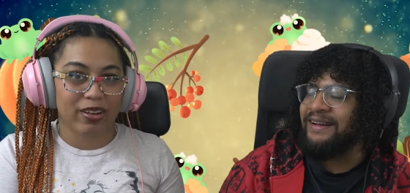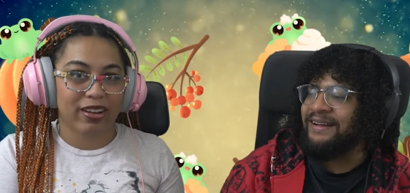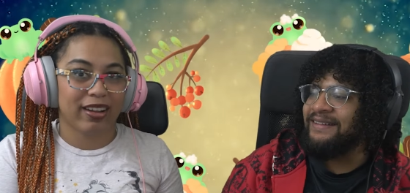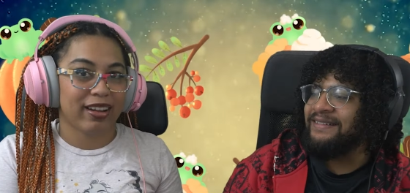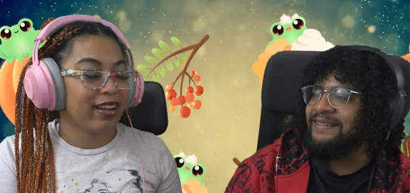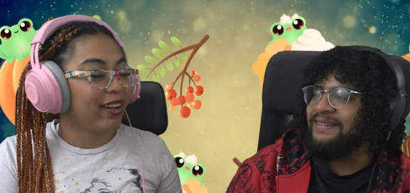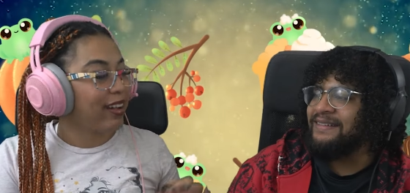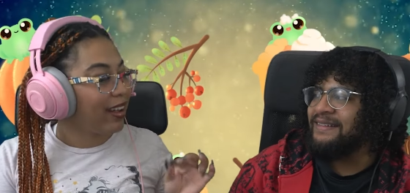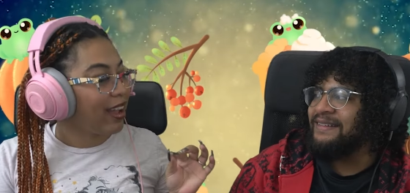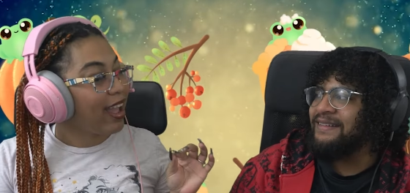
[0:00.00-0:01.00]
Speaker 1: uh-huh.
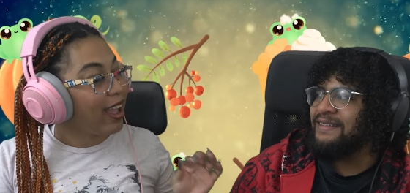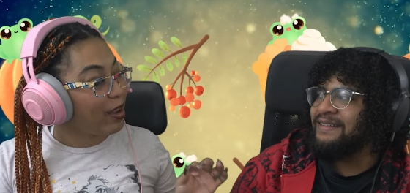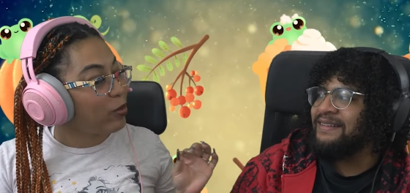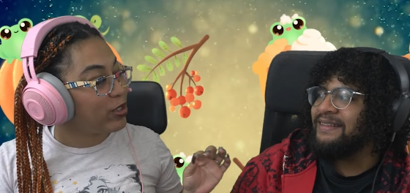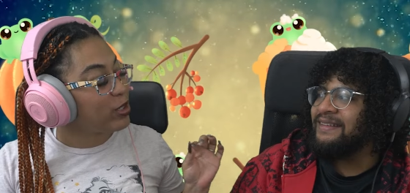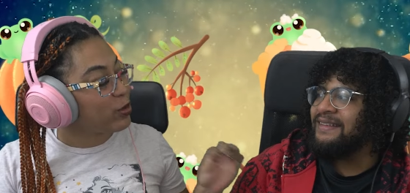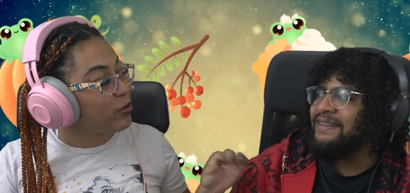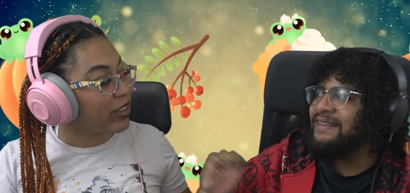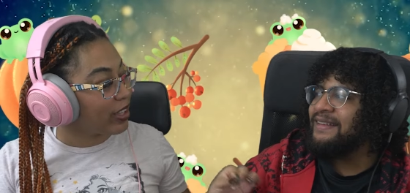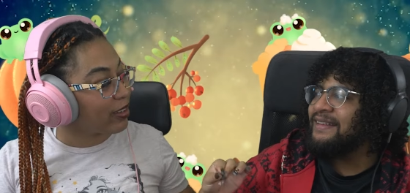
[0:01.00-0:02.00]
how would you
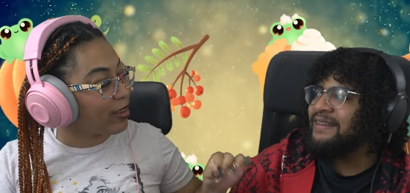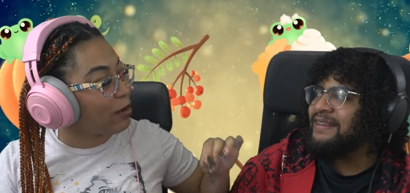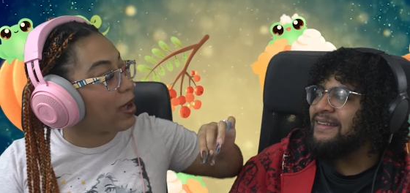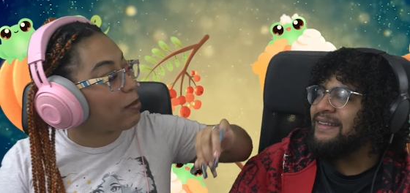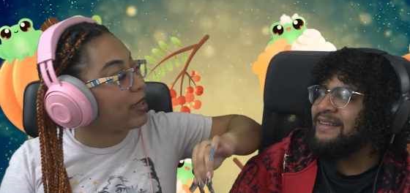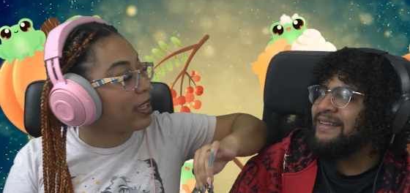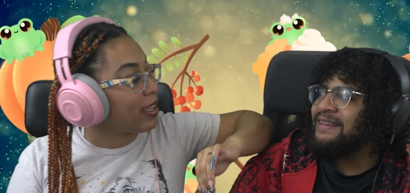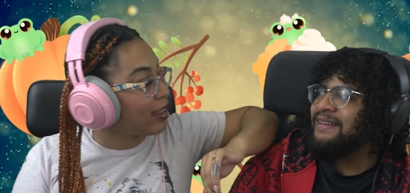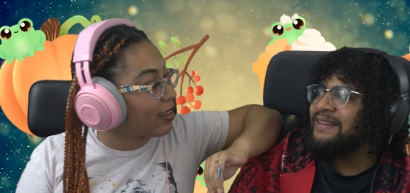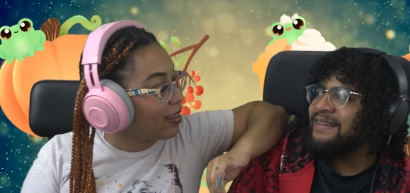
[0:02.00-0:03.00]
feel about
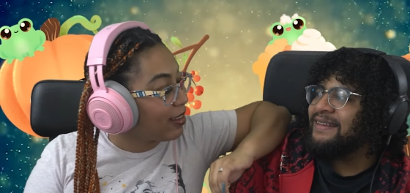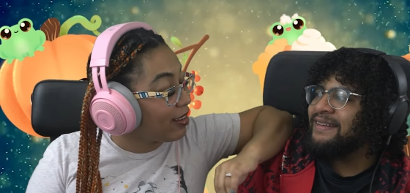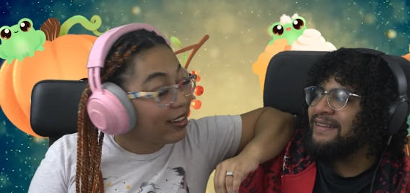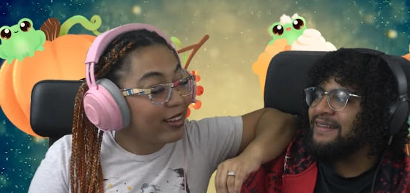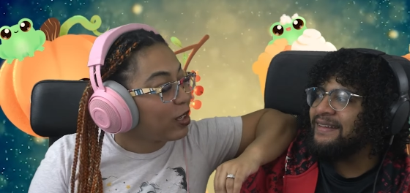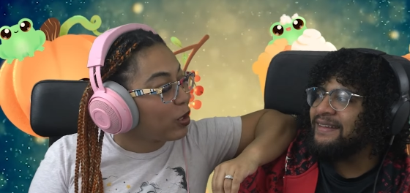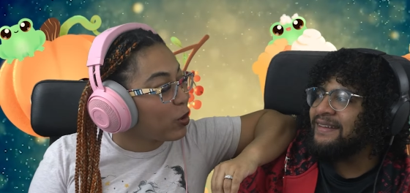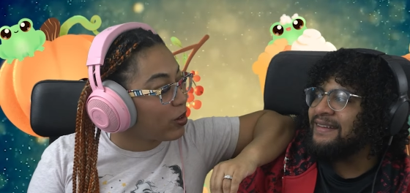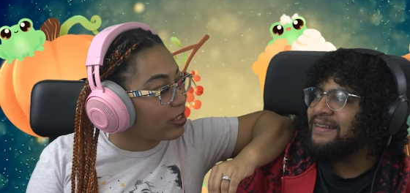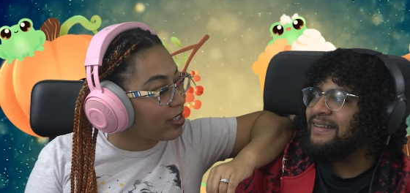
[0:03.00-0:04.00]
being
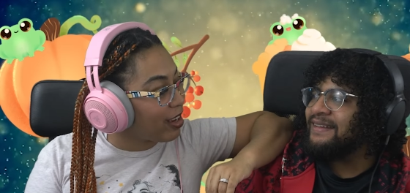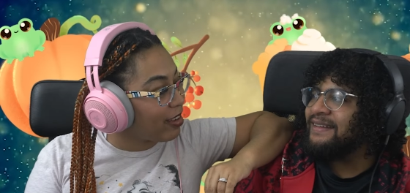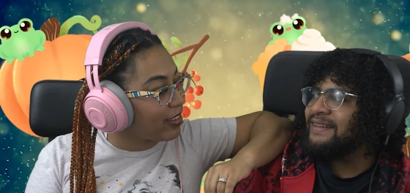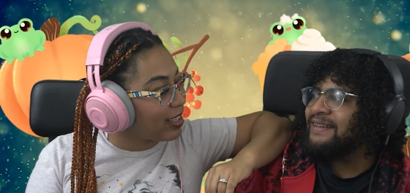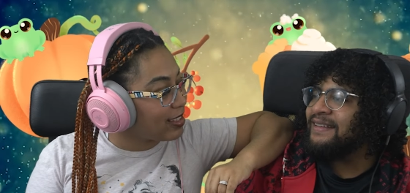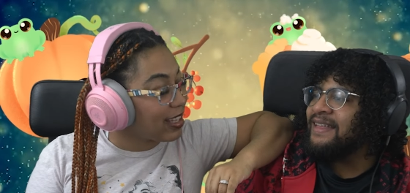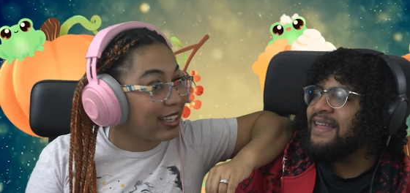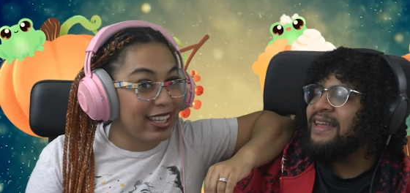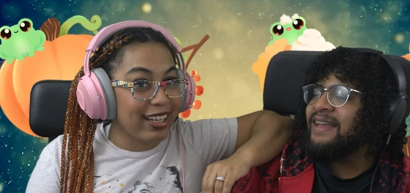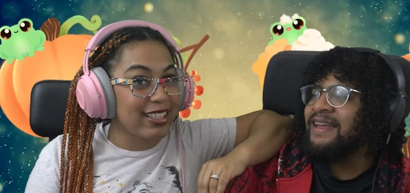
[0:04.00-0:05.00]
Lord Chavezz
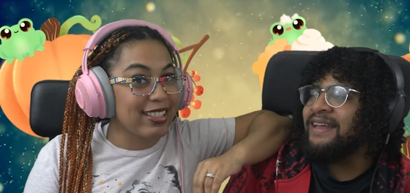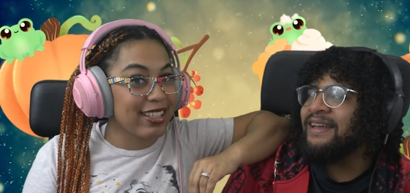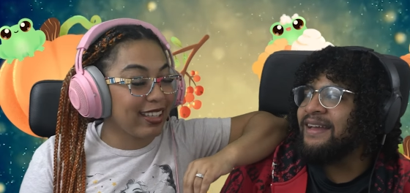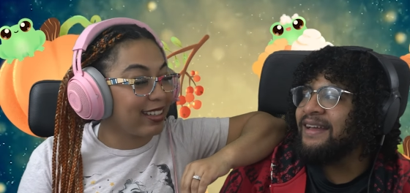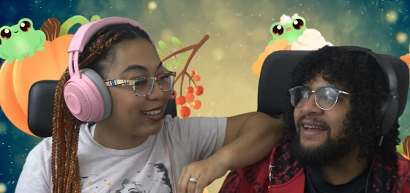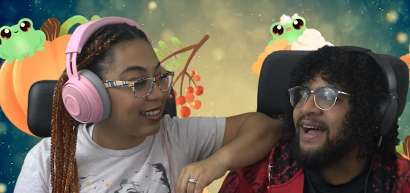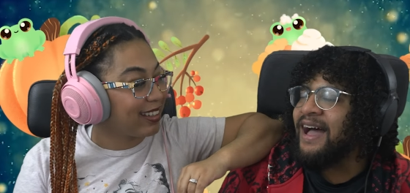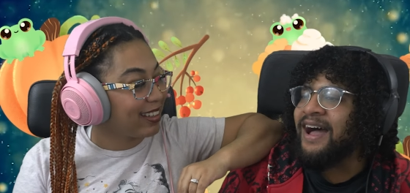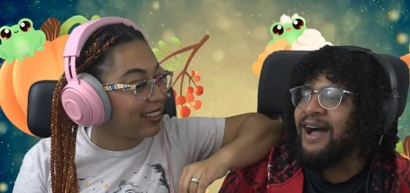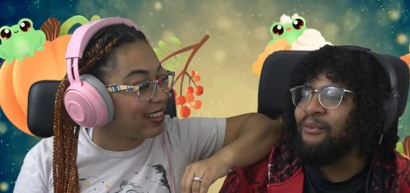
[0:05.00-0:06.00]
and Lady Skitten.
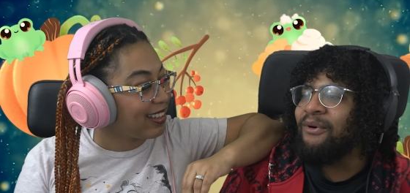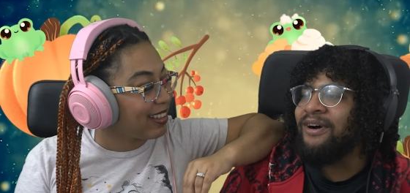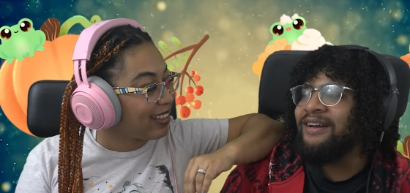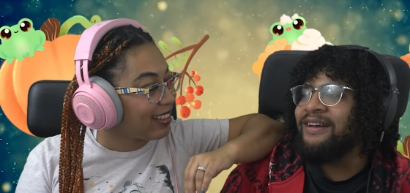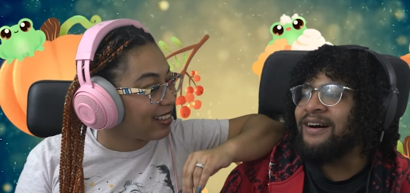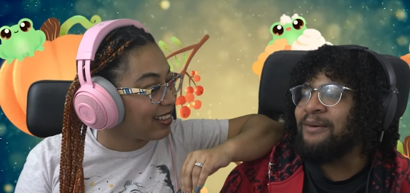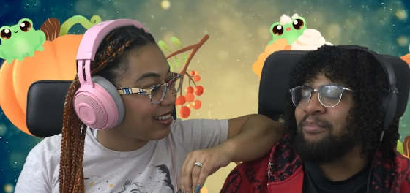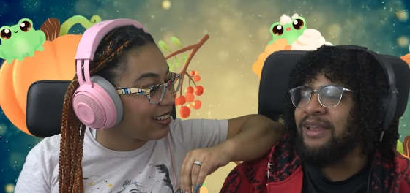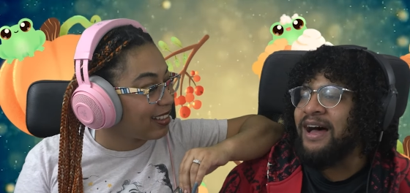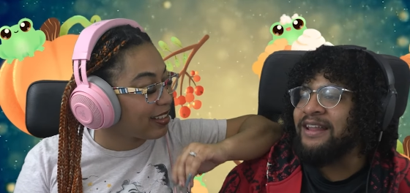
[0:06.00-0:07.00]
Speaker 2: I, I want a
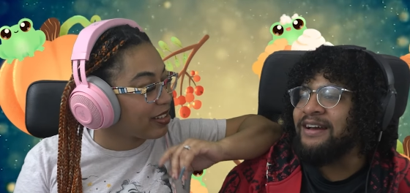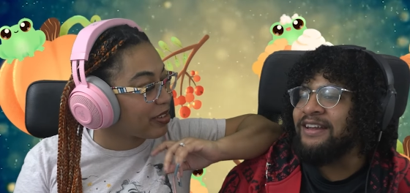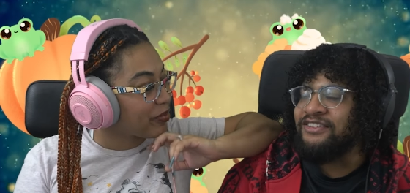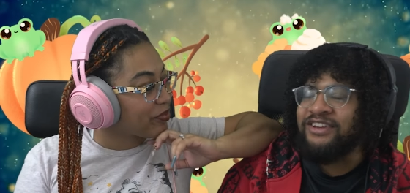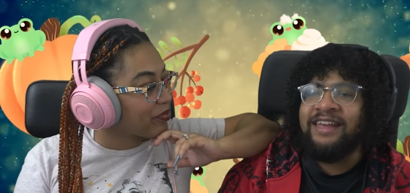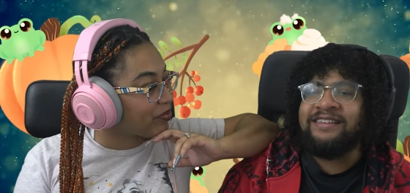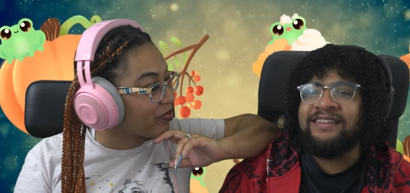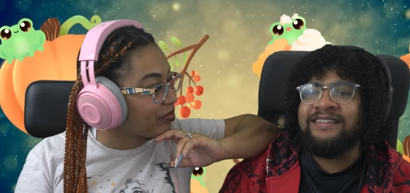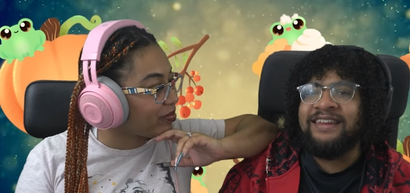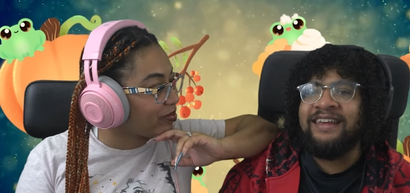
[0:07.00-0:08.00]
plot
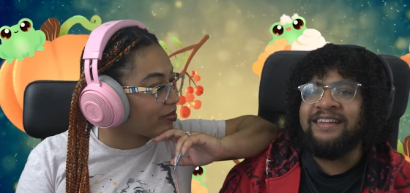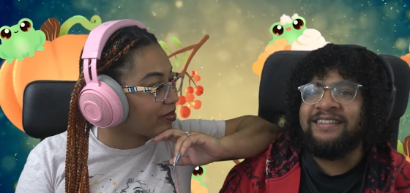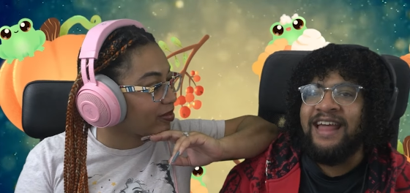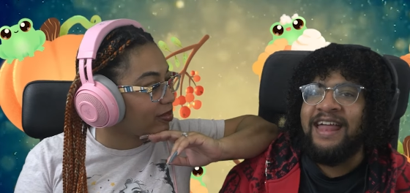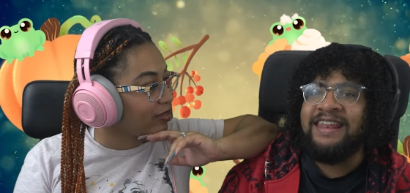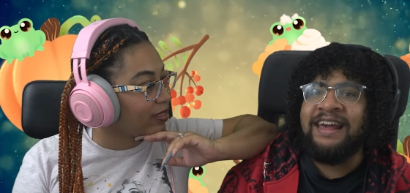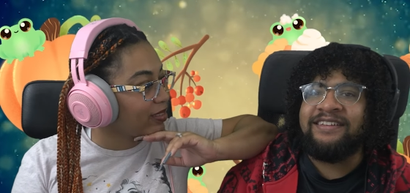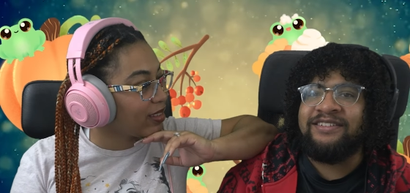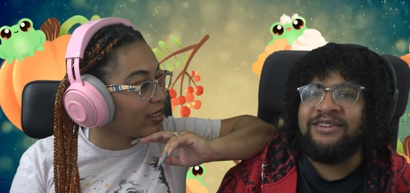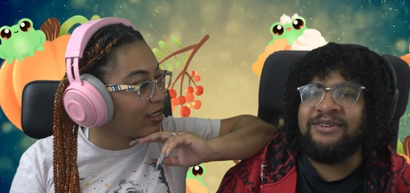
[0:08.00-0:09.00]
adjacent to his, not
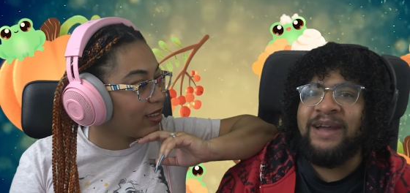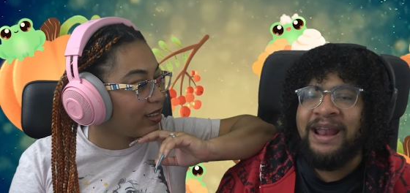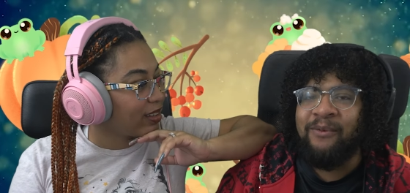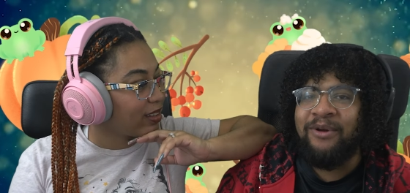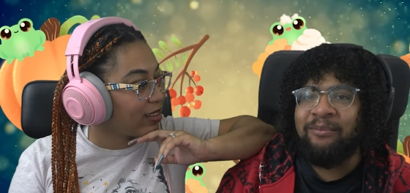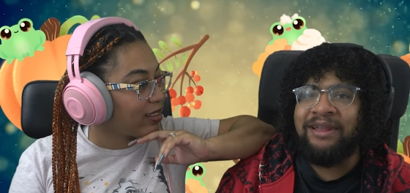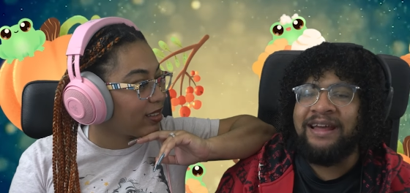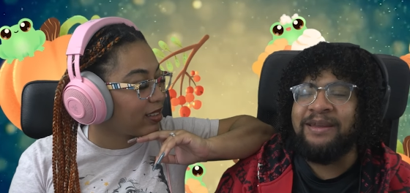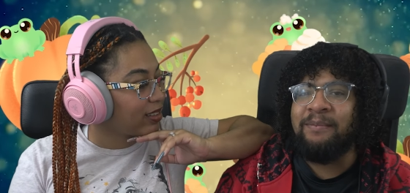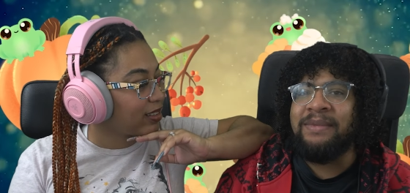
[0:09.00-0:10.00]
next to, and I want to
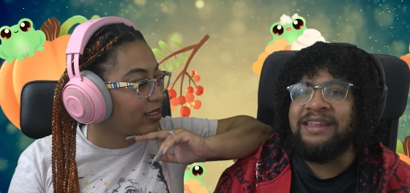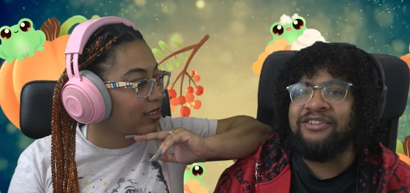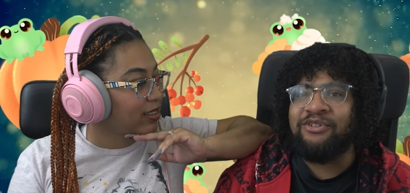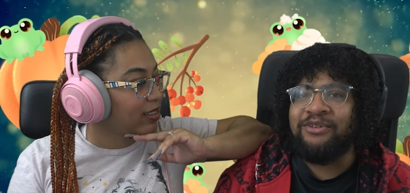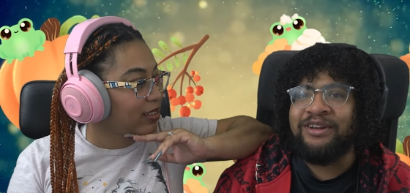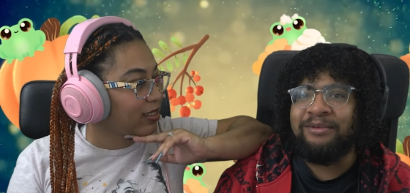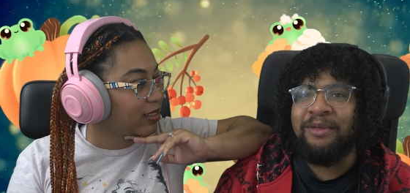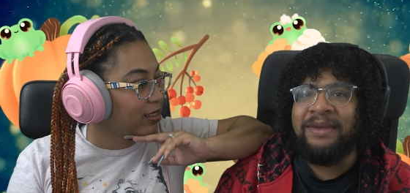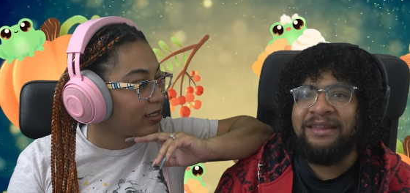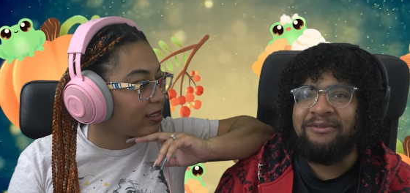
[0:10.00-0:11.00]
plant a mean tree with a
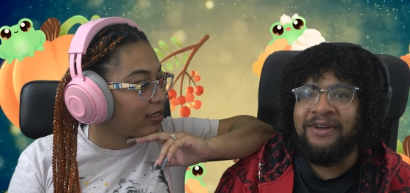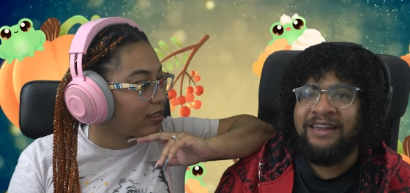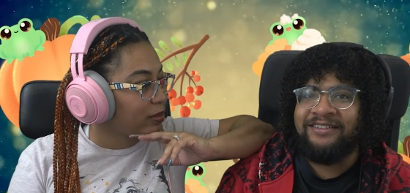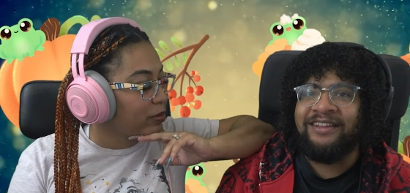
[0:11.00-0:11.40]
mean face